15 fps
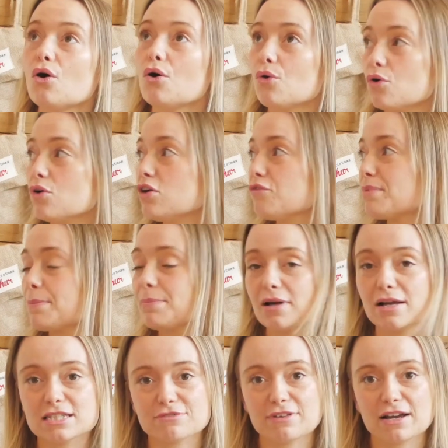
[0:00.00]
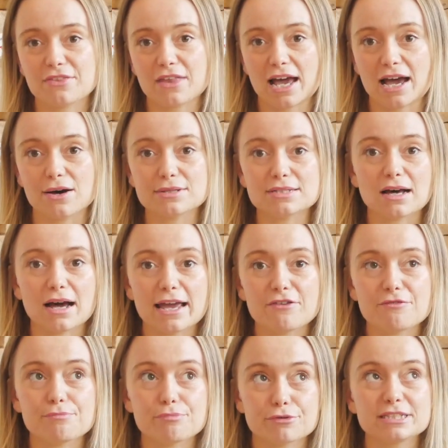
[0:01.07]
All of my plants around the house, I
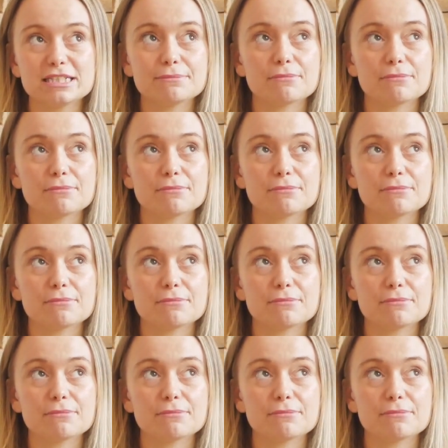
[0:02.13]
have pretty